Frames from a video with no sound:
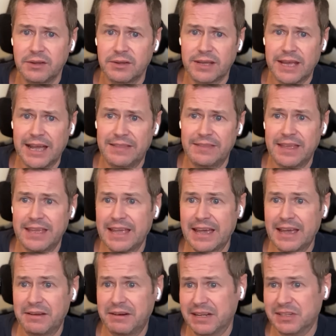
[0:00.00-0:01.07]
Can they
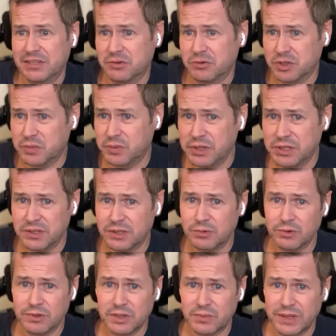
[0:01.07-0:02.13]
get an extra contribution
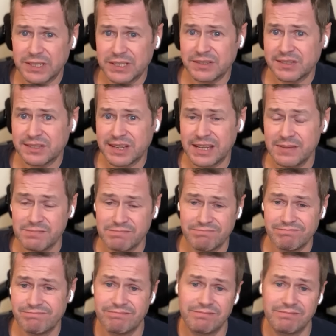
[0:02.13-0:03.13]
towards your pension scheme?